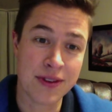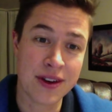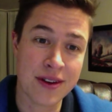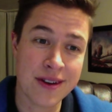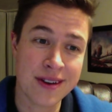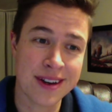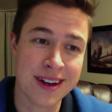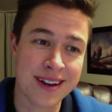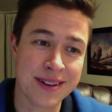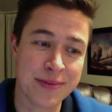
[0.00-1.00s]
year,
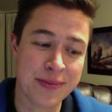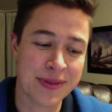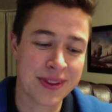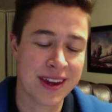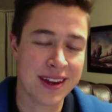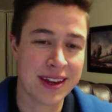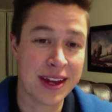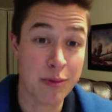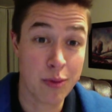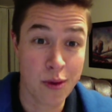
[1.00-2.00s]
and
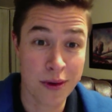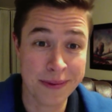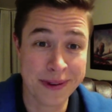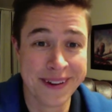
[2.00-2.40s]
keep warm.